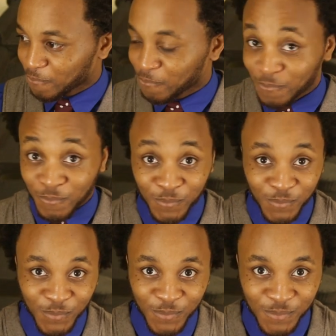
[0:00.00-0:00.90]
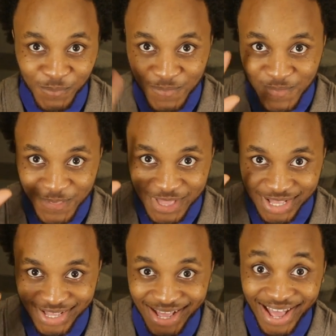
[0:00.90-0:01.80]
My name is Ifeanyi Dike Jr.
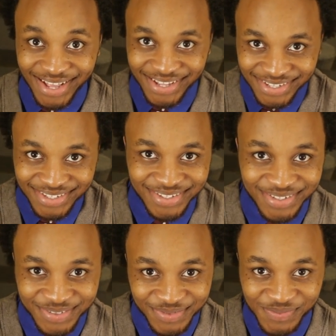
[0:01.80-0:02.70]
I play the character